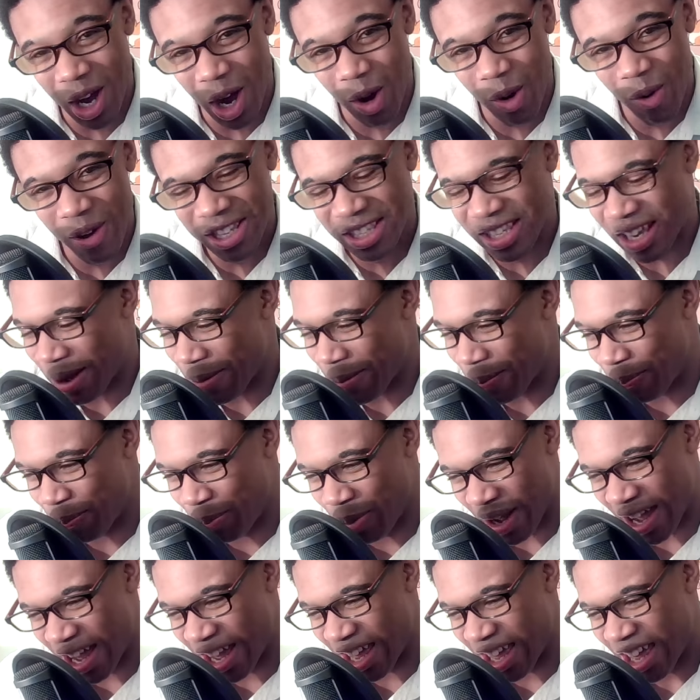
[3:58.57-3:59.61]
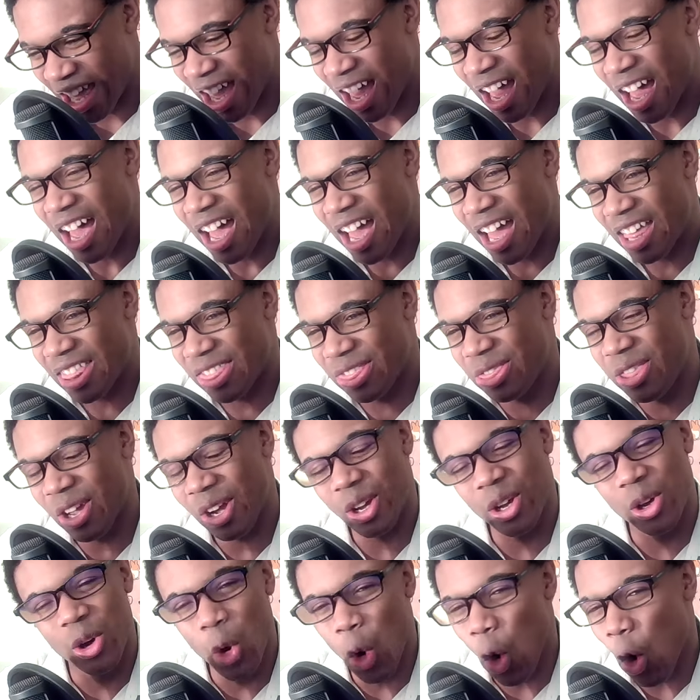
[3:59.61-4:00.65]
always a but, the
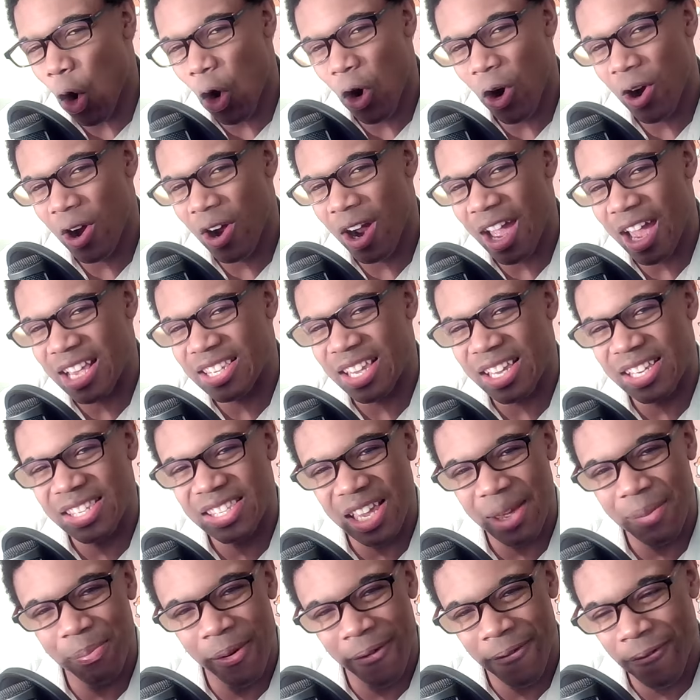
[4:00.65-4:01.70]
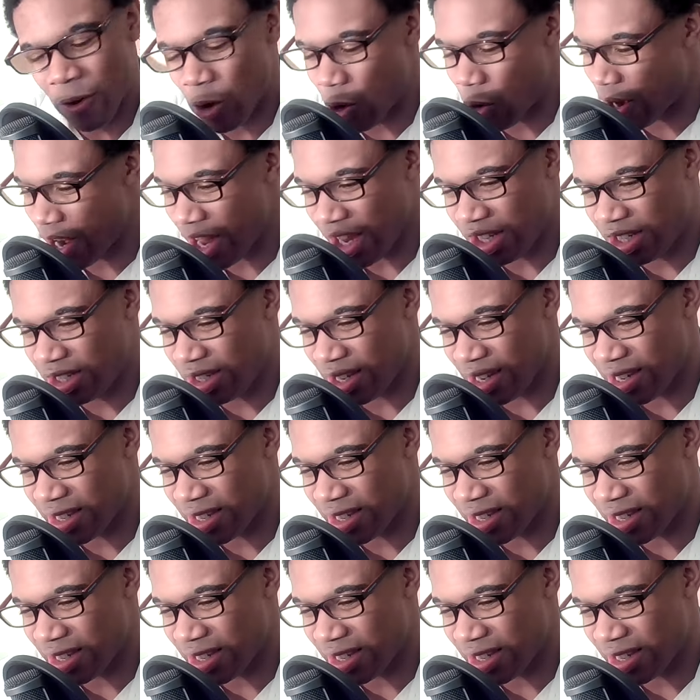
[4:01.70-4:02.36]
gore, as I said before, it's